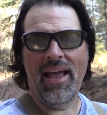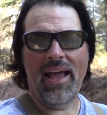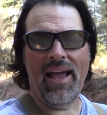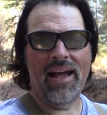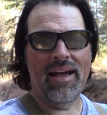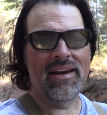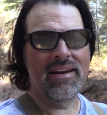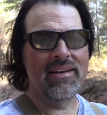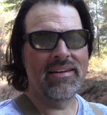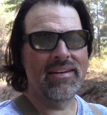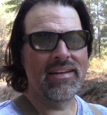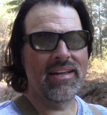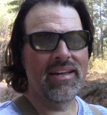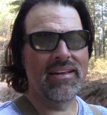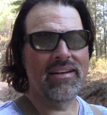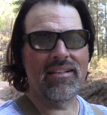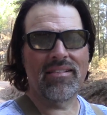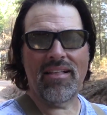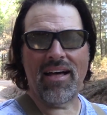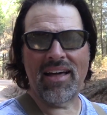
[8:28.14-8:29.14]
And
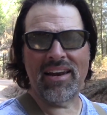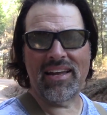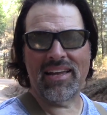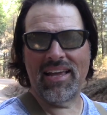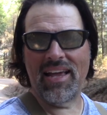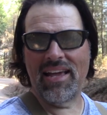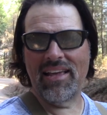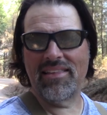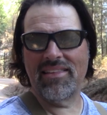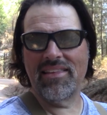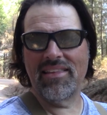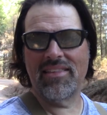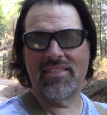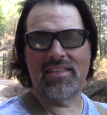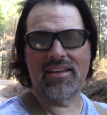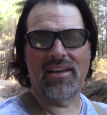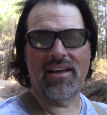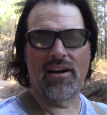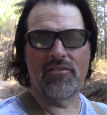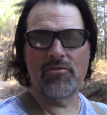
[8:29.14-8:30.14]
in a lot of cases,
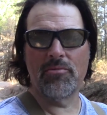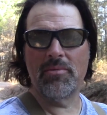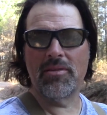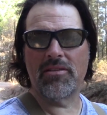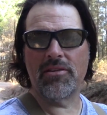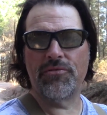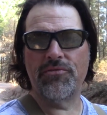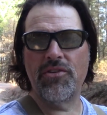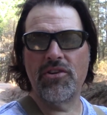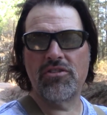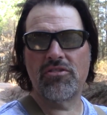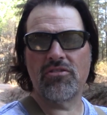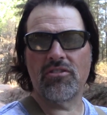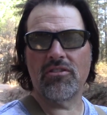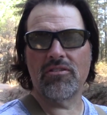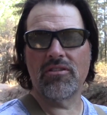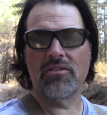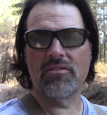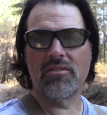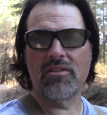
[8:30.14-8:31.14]
the government's
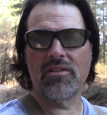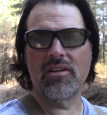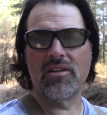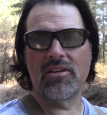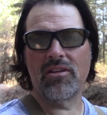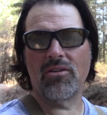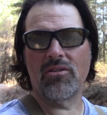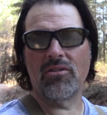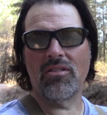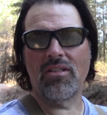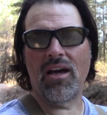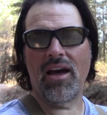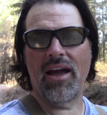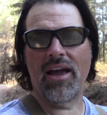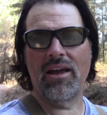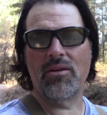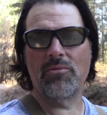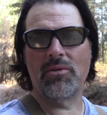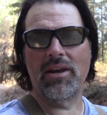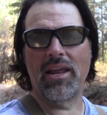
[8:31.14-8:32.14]
official, you know,
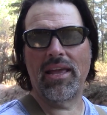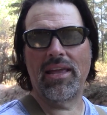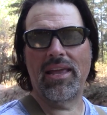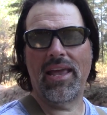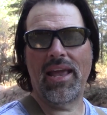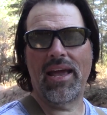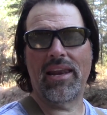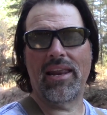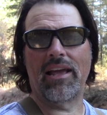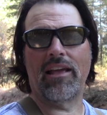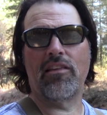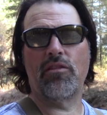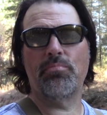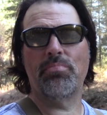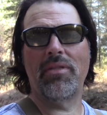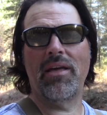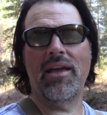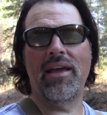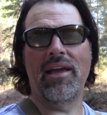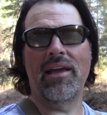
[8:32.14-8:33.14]
line when they can't
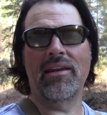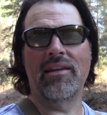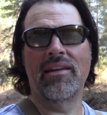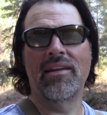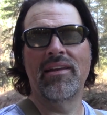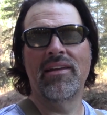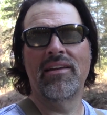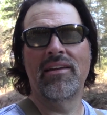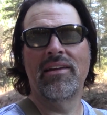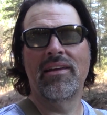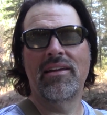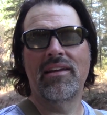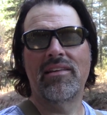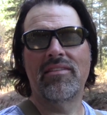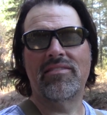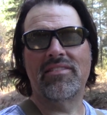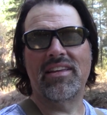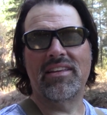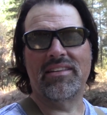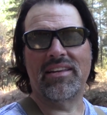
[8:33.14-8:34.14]
explain
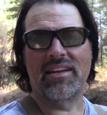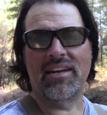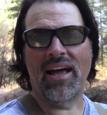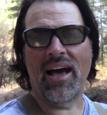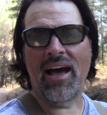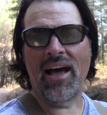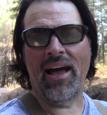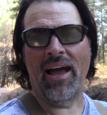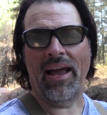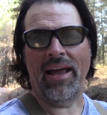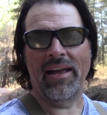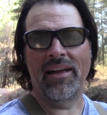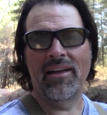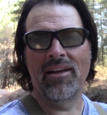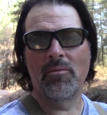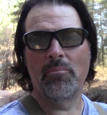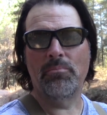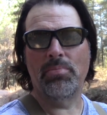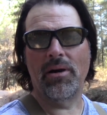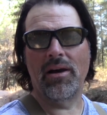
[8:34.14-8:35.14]
is to deny.
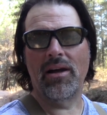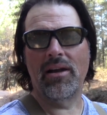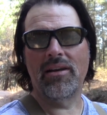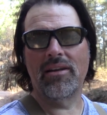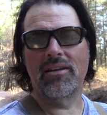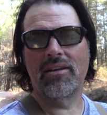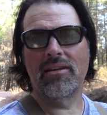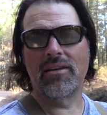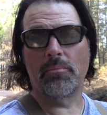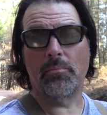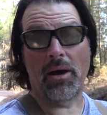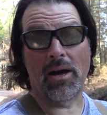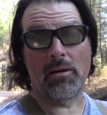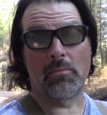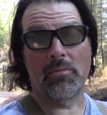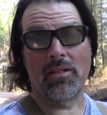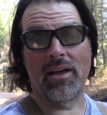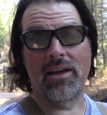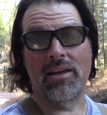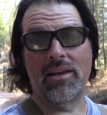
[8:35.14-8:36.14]
But the
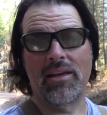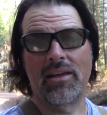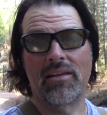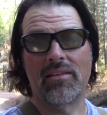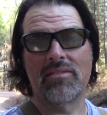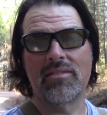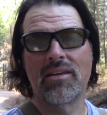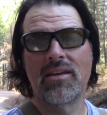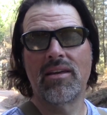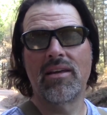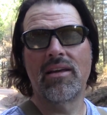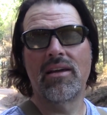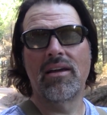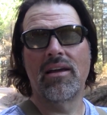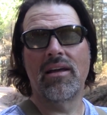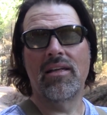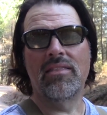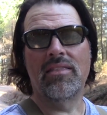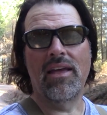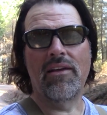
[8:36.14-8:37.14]
bottom line is
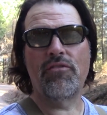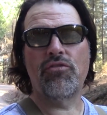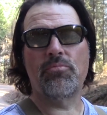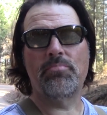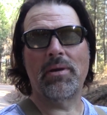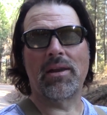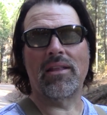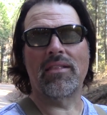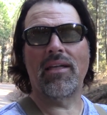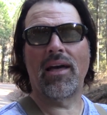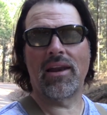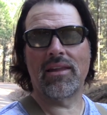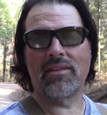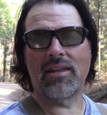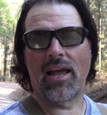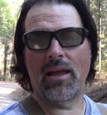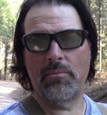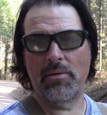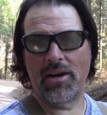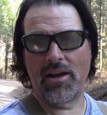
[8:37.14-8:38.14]
they've spent a lot of
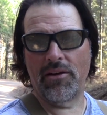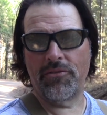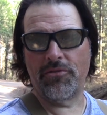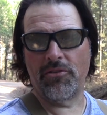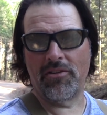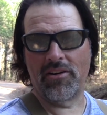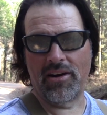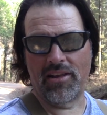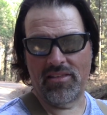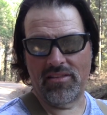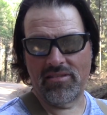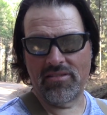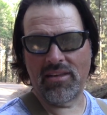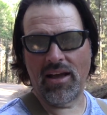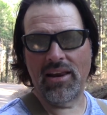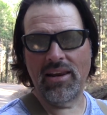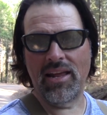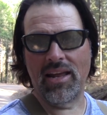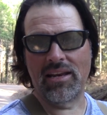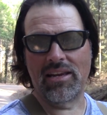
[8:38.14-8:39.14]
time and effort in
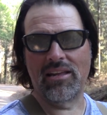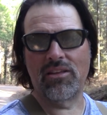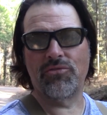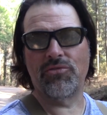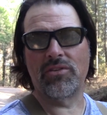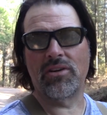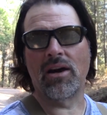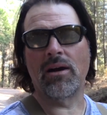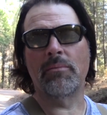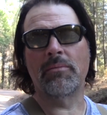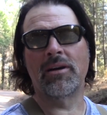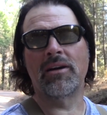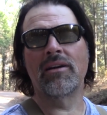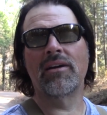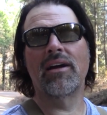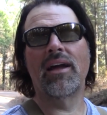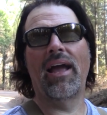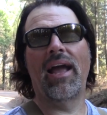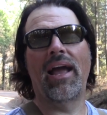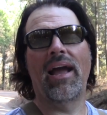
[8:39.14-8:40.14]
studying these
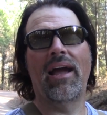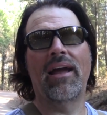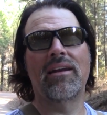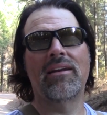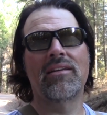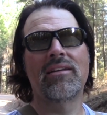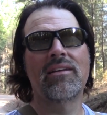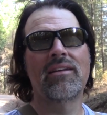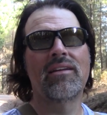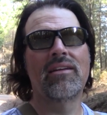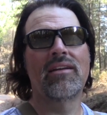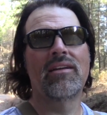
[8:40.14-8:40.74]
phenomena, and